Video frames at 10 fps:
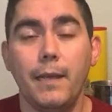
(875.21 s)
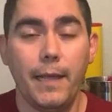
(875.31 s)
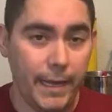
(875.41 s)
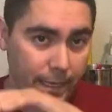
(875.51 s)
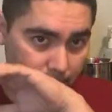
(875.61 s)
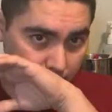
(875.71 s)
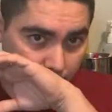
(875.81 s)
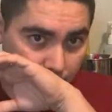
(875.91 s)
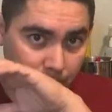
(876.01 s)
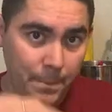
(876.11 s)
and
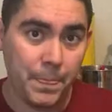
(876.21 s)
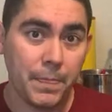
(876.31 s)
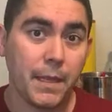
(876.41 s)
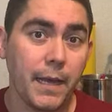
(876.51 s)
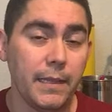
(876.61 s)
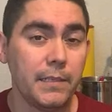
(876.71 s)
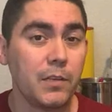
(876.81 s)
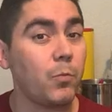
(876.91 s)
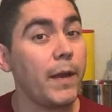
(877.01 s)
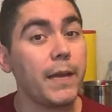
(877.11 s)
and then
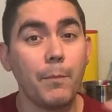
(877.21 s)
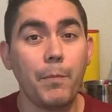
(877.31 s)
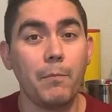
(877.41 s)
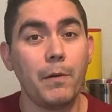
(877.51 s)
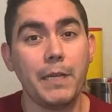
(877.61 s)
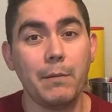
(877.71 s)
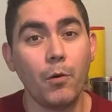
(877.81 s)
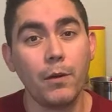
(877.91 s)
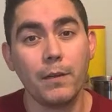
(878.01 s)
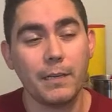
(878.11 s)
just wake up on Monday
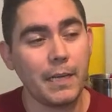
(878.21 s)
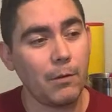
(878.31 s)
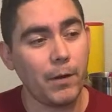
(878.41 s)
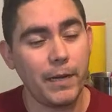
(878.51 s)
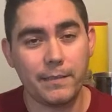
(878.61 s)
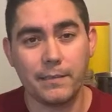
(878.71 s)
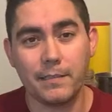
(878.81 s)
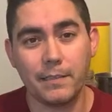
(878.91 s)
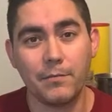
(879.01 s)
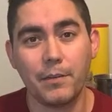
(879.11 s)
morning and get ready to
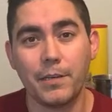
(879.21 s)
deliver it.